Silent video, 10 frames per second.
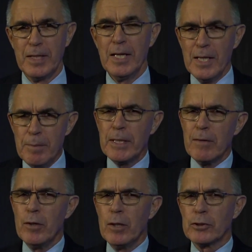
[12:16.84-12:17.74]
Let me
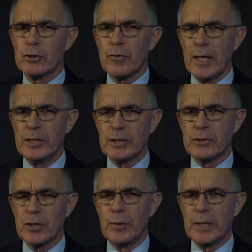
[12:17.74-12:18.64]
give you an illustration
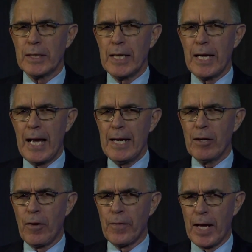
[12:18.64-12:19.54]
so we can get a
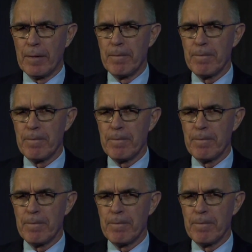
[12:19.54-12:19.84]
handle on that,